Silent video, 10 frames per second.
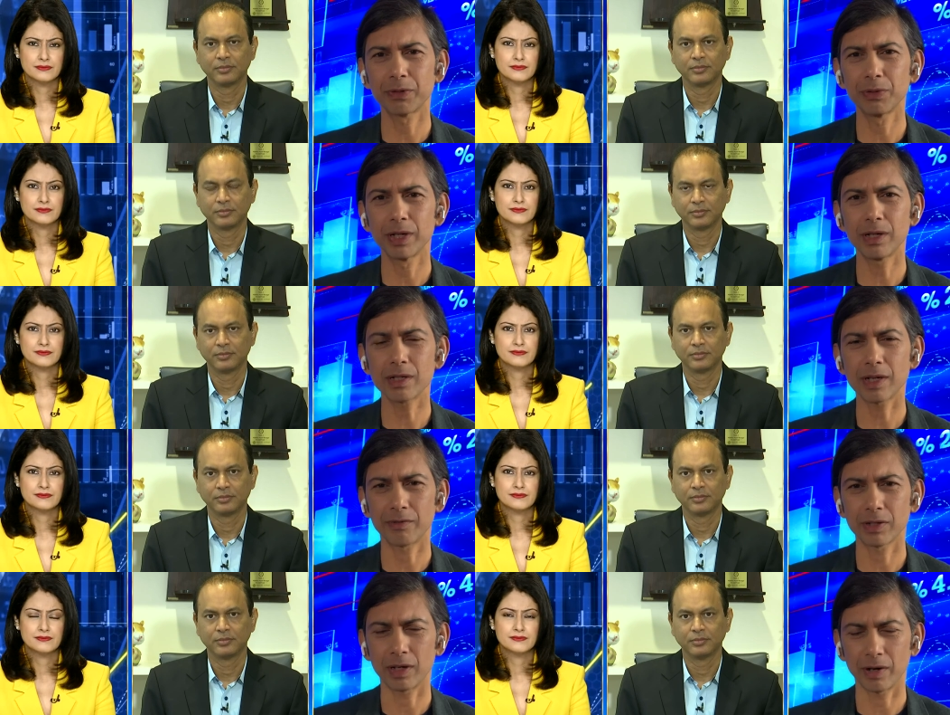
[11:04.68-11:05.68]
Speaker 1: few years
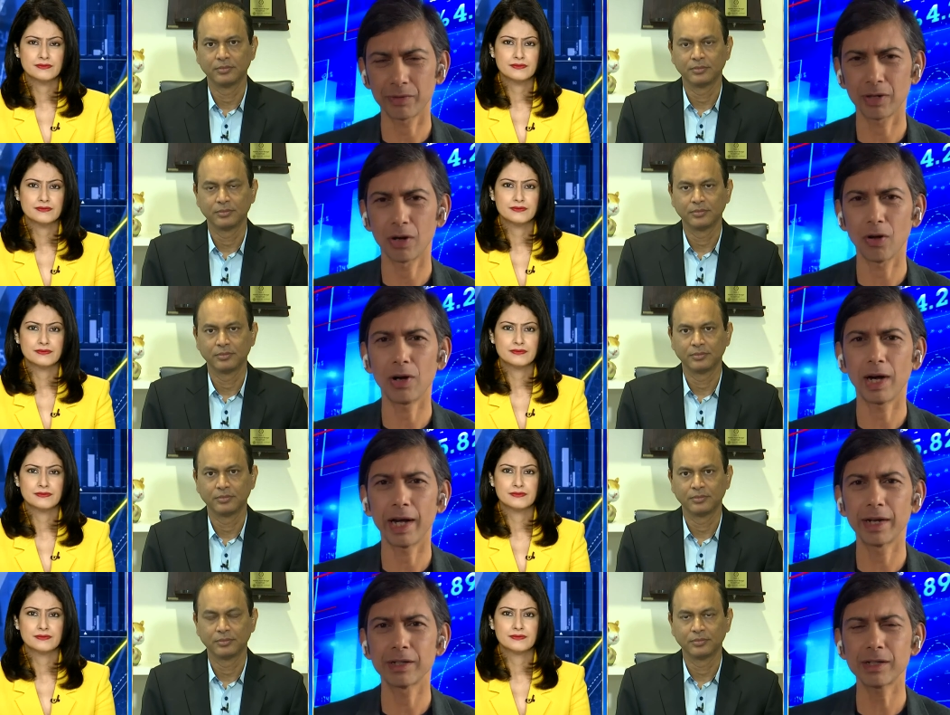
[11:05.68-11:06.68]
after after a long
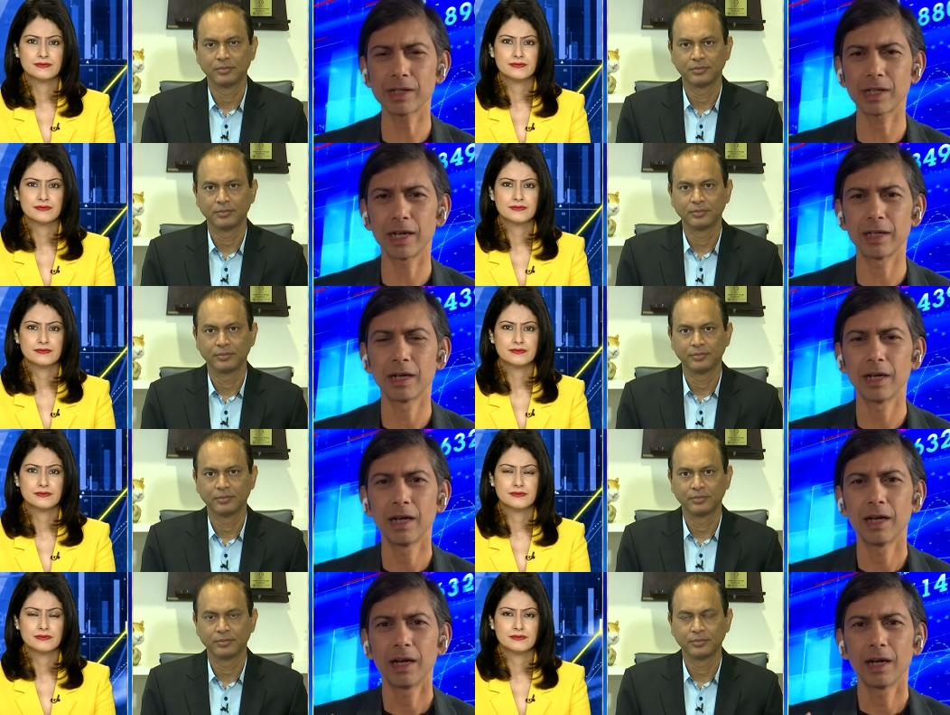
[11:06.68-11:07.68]
hiatus? And
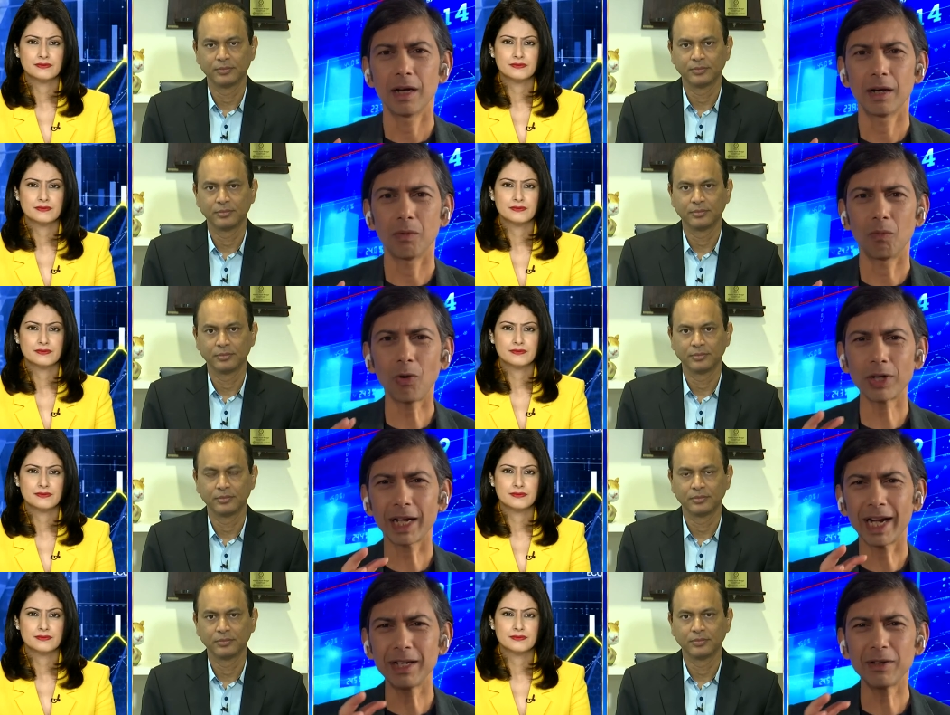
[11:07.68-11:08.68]
uh, what
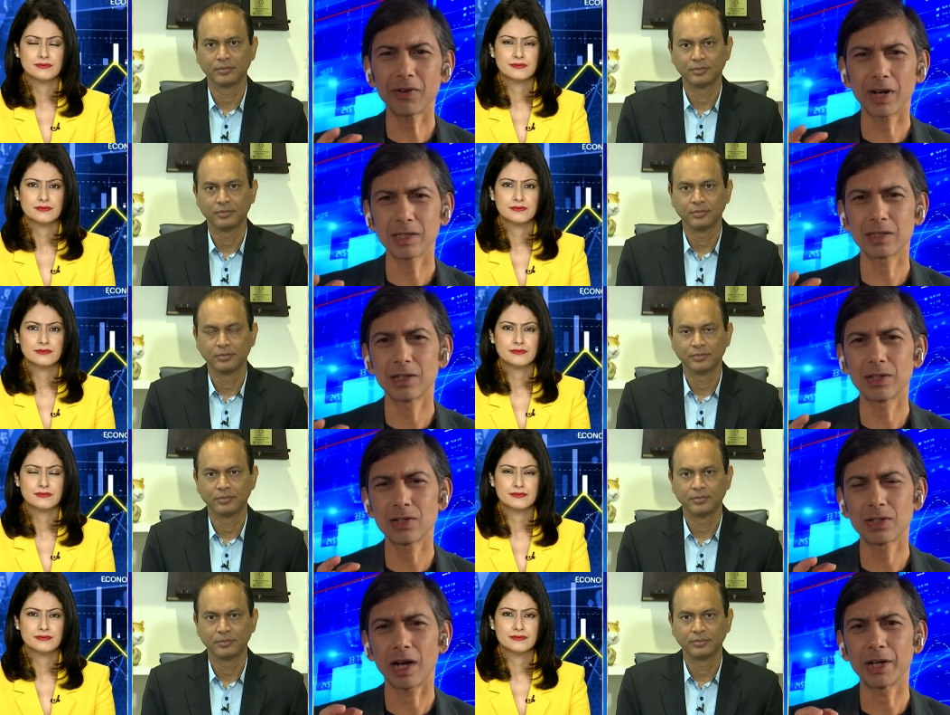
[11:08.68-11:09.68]
kind of
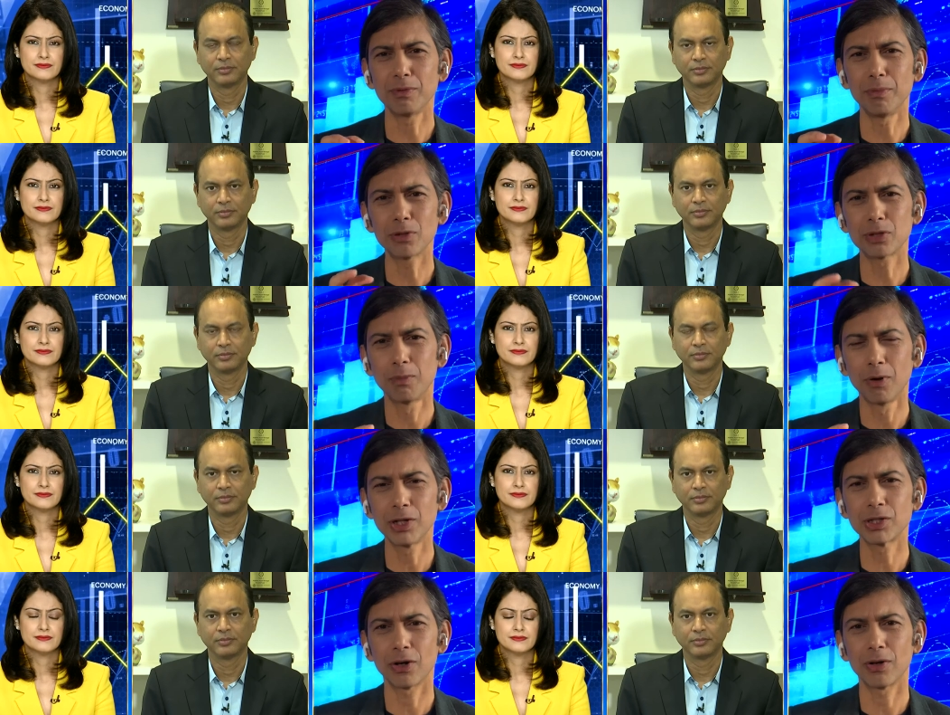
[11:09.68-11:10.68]
clusters are you most
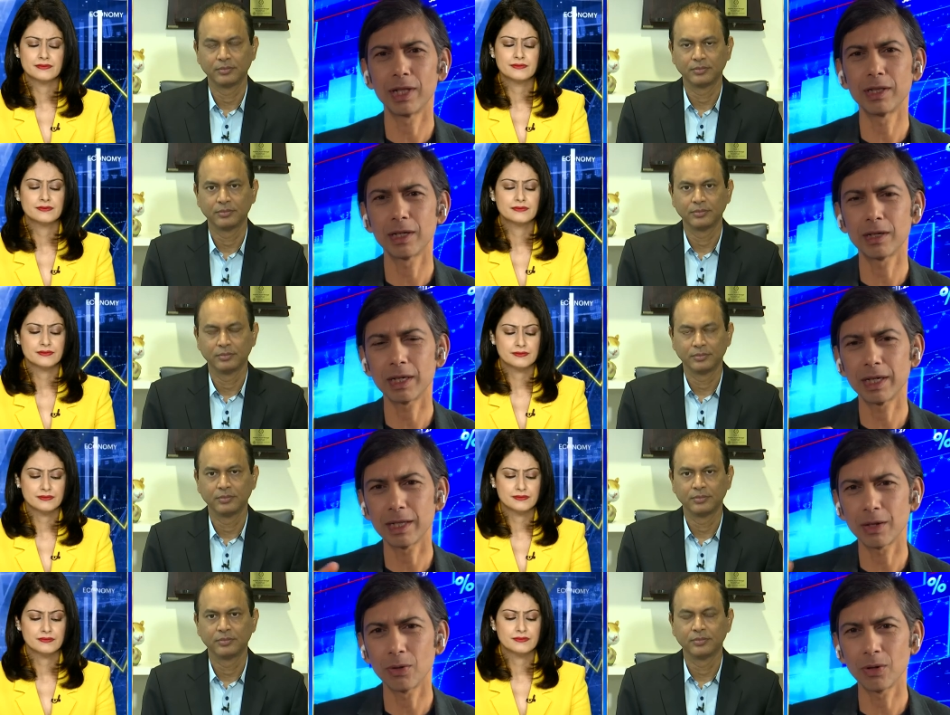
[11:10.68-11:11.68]
bullish on in the in
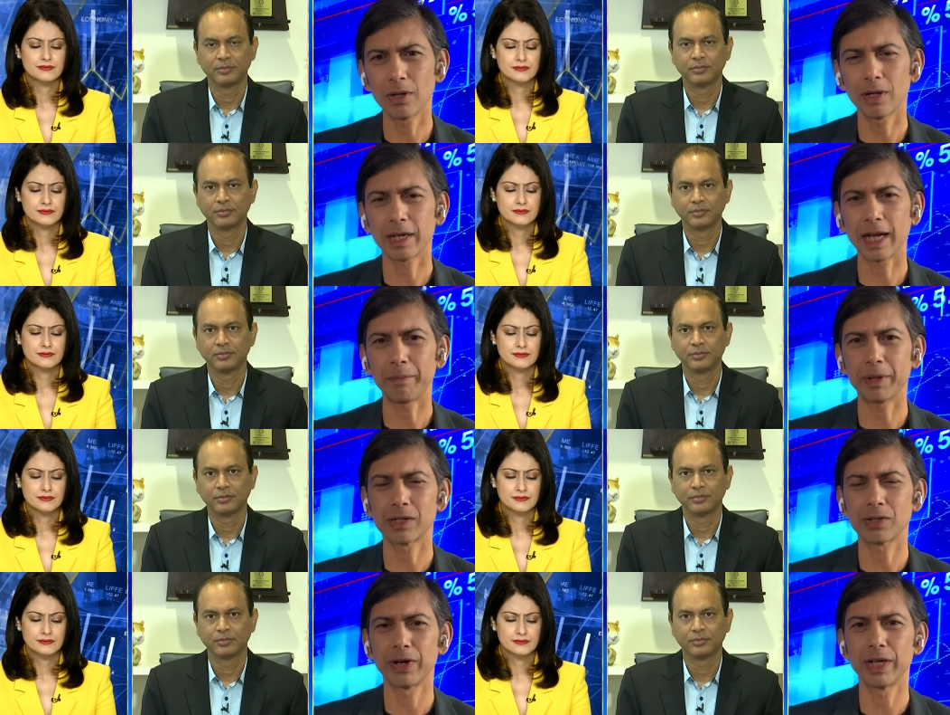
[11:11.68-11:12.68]
the whole
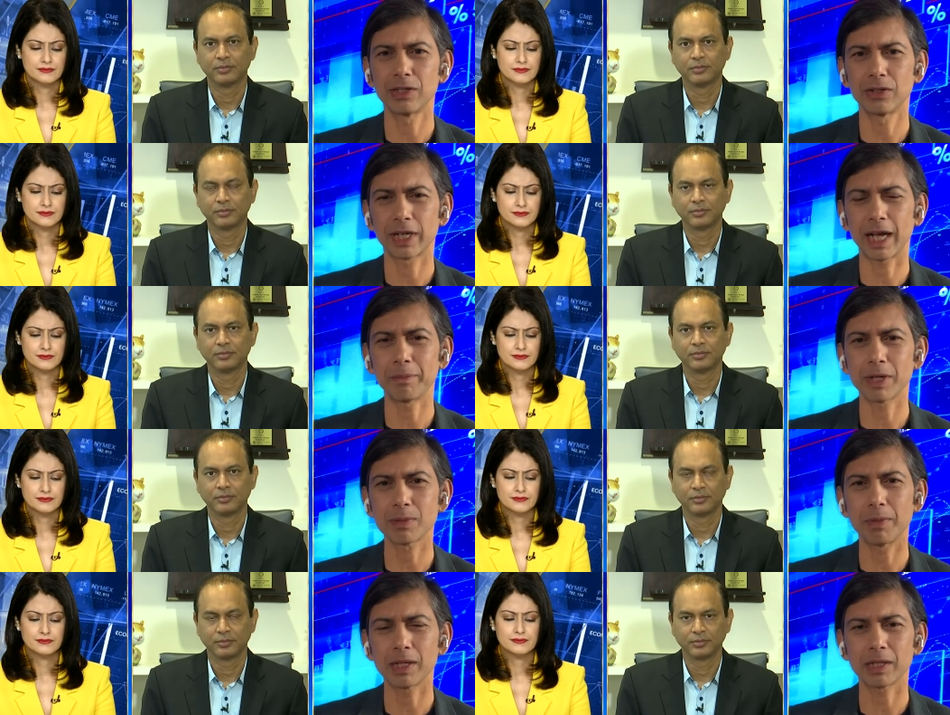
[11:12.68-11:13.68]
capex range or the
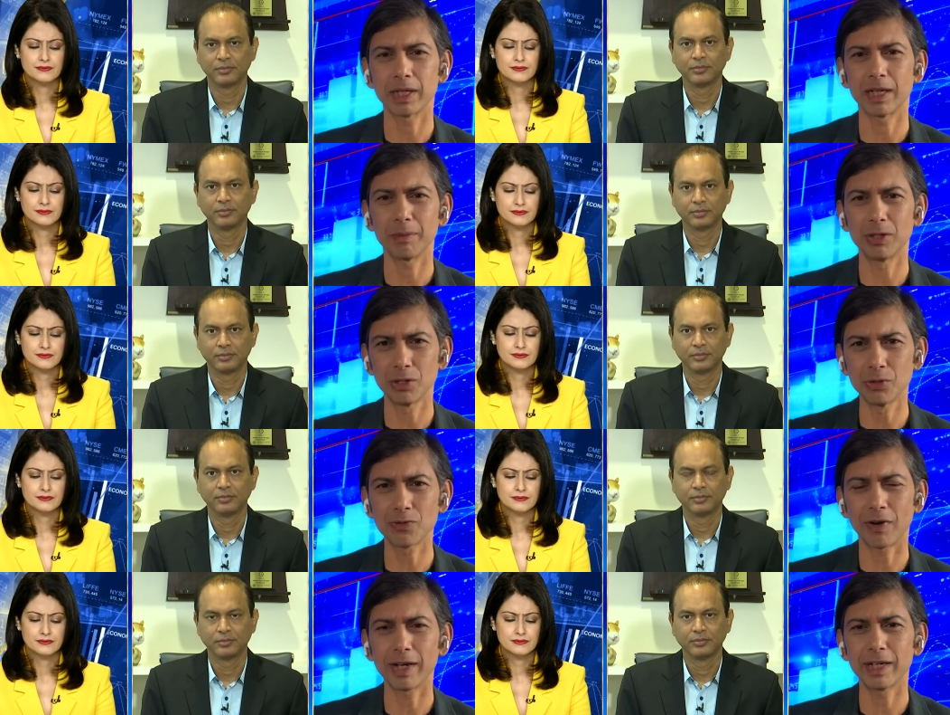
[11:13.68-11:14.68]
capex basket? I mean, do you
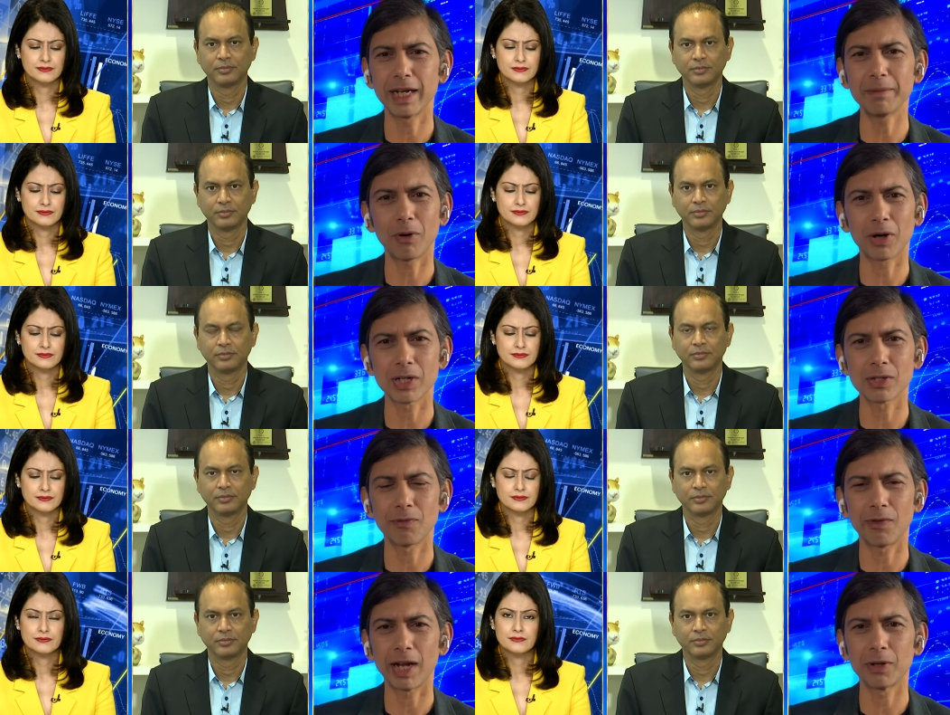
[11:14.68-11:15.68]
find any pockets
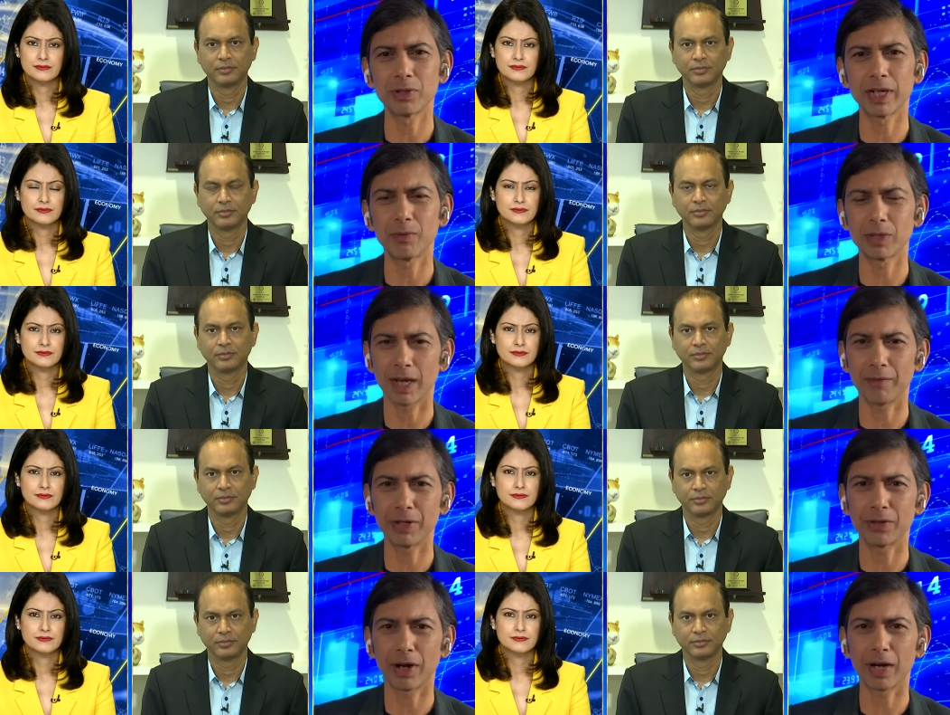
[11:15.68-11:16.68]
of value there which
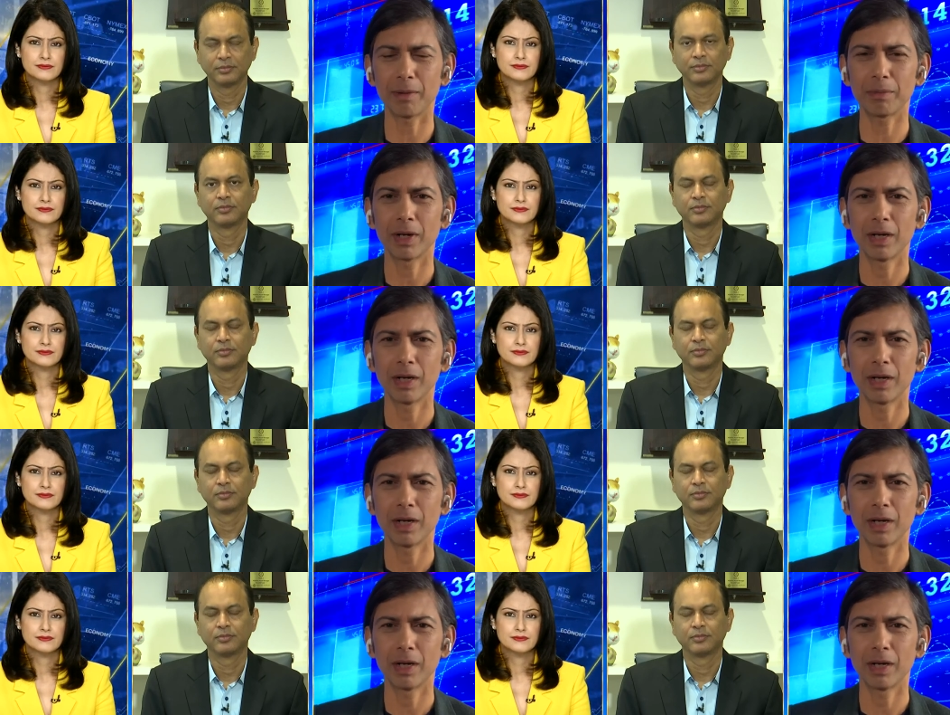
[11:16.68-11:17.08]
haven't run up?